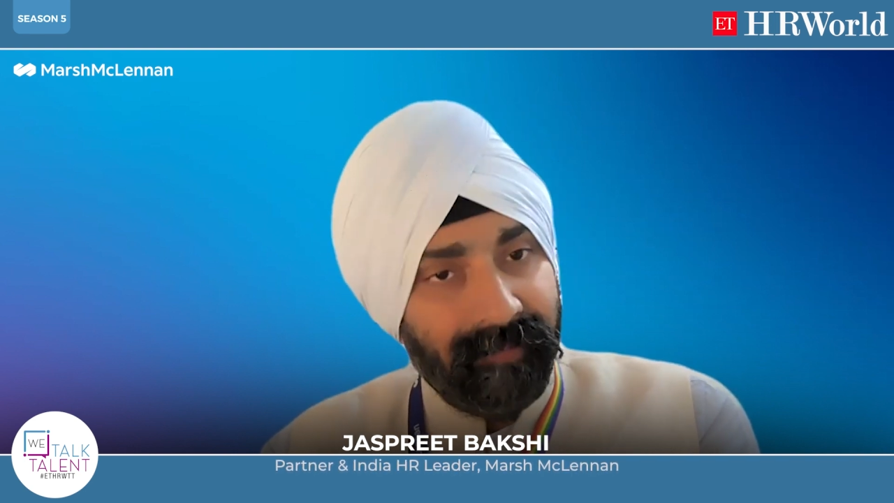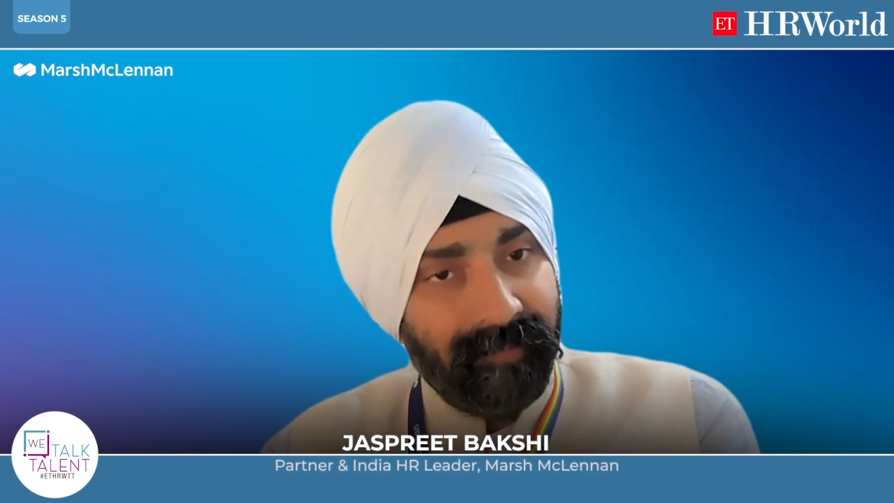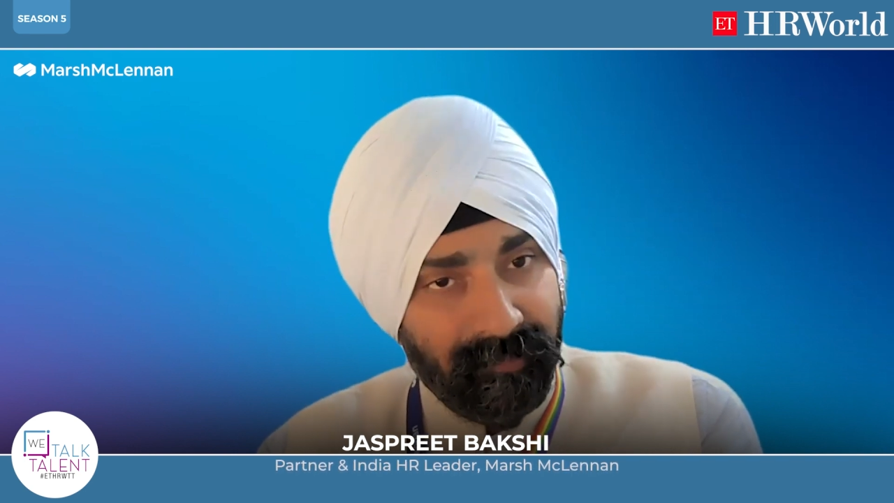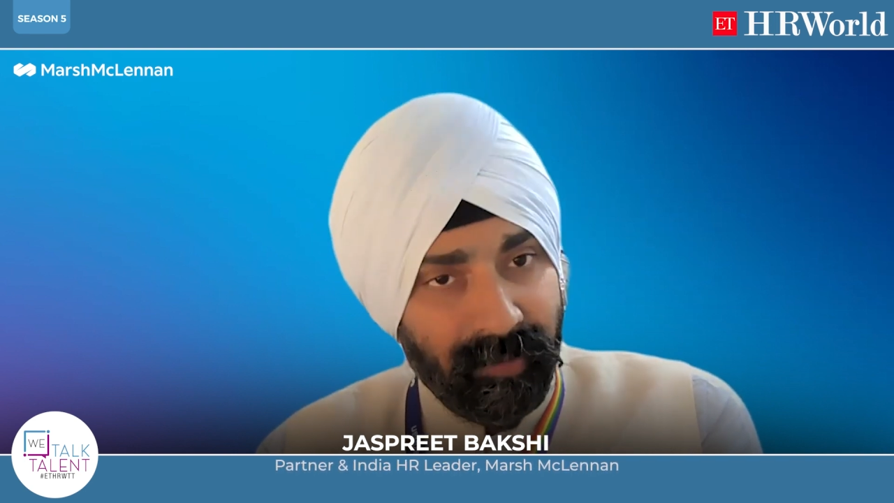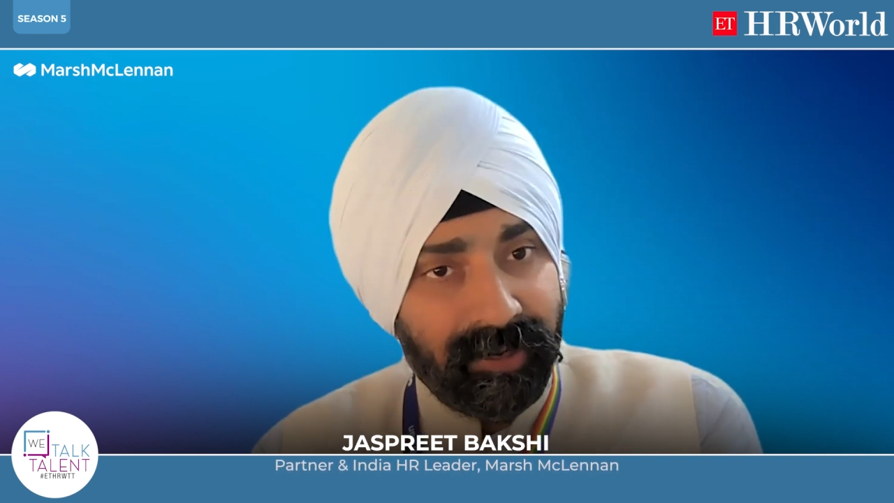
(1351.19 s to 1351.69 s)
have
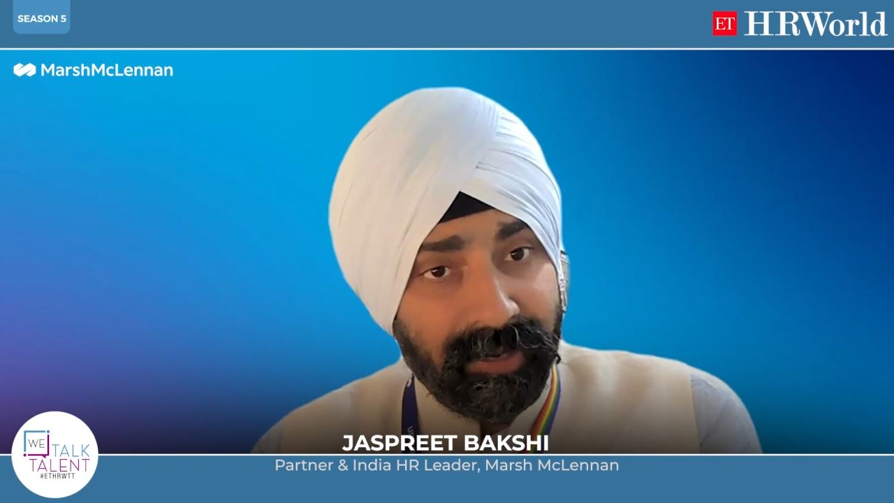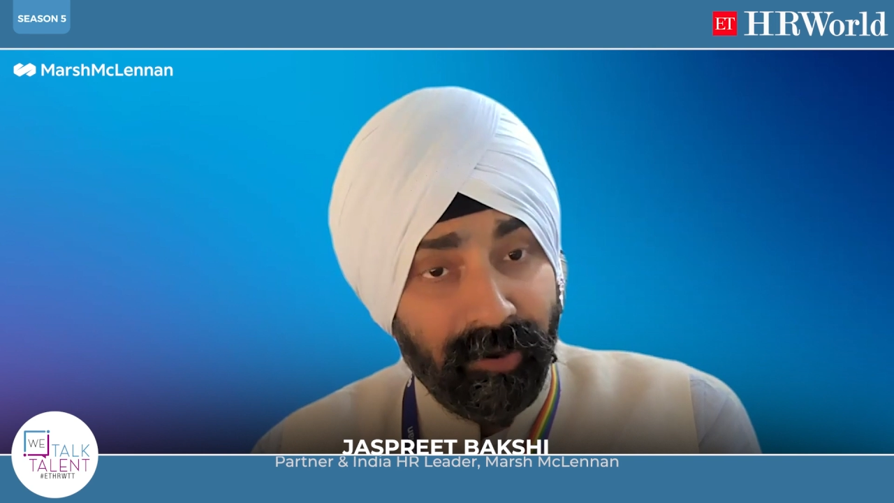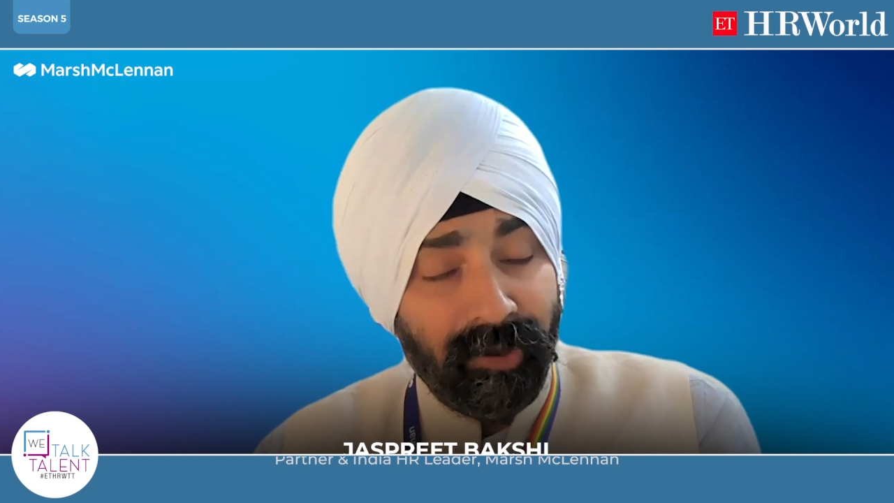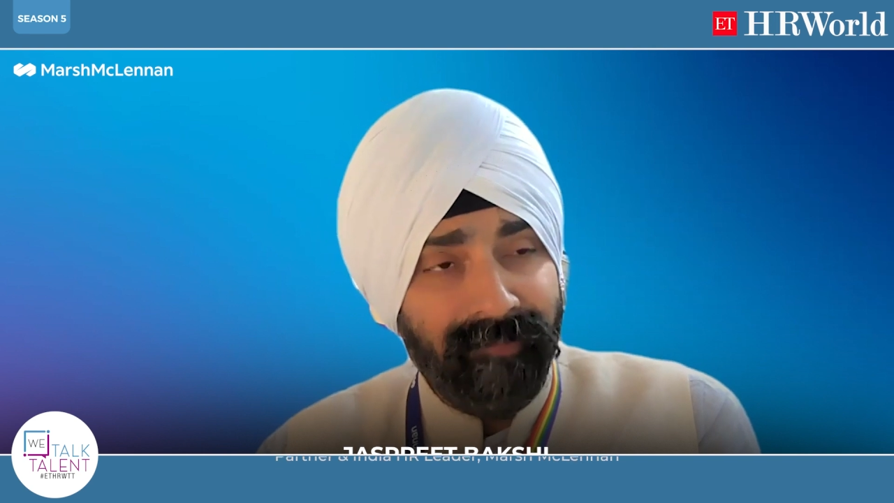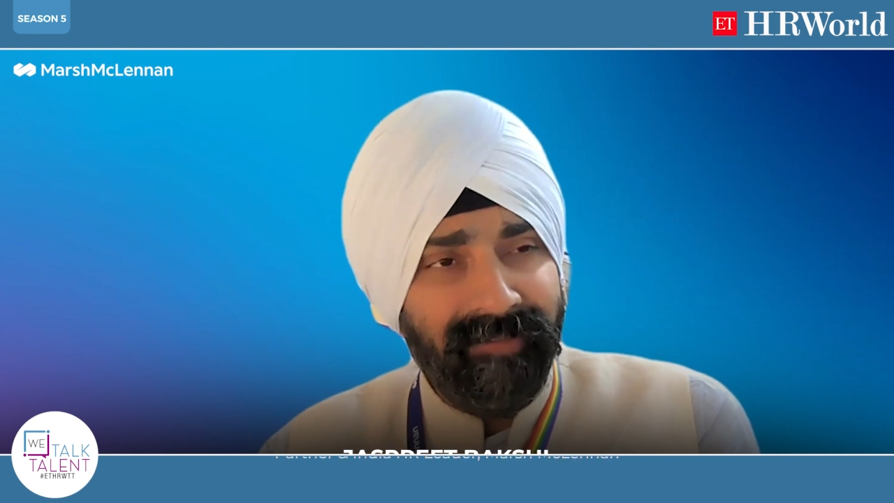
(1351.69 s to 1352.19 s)
been working
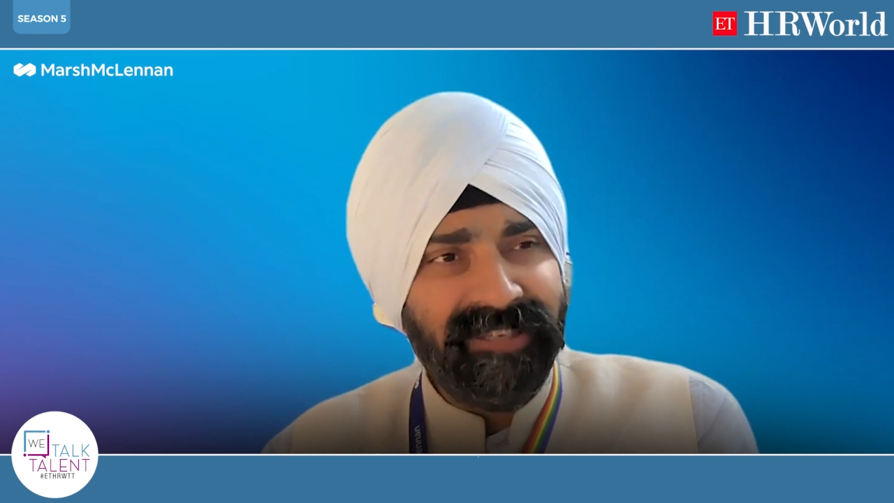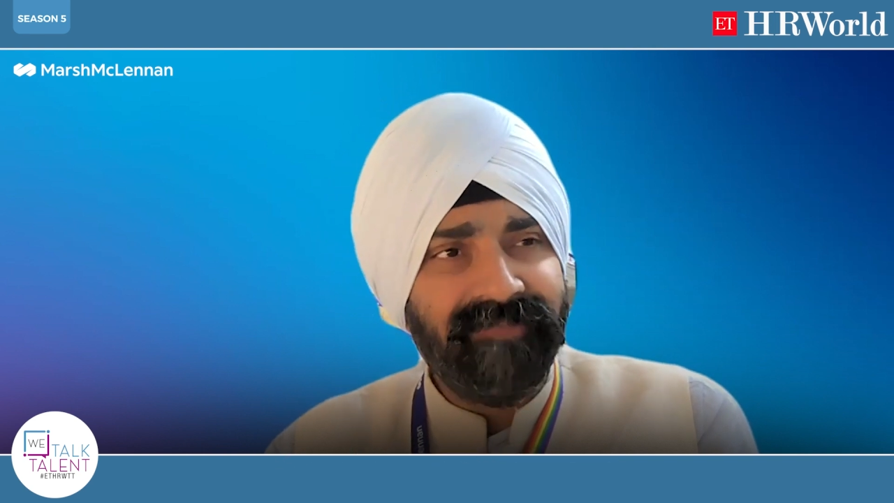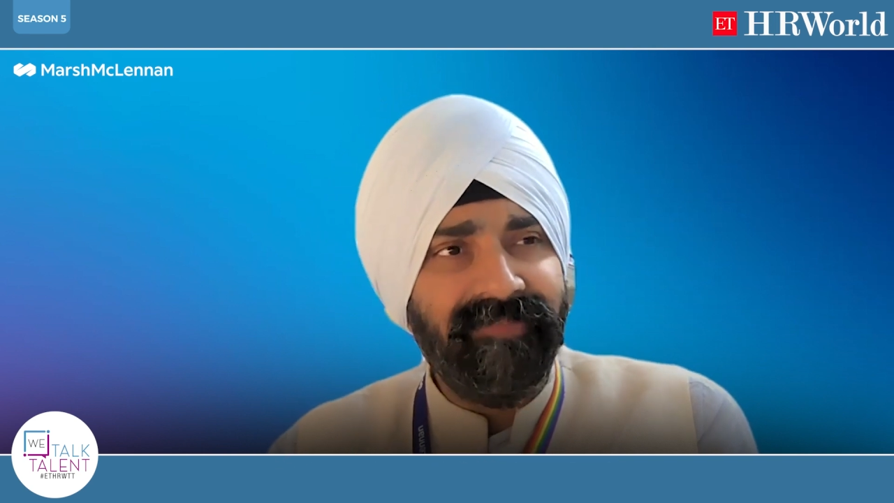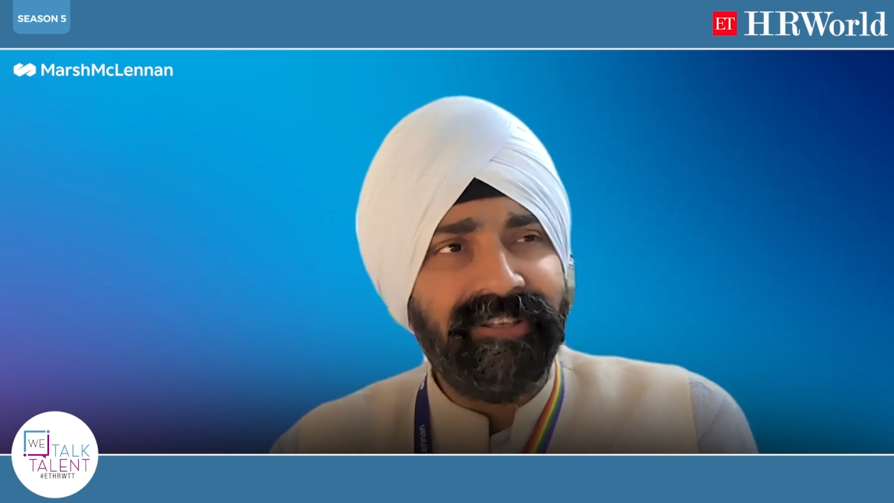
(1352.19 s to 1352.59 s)
on, which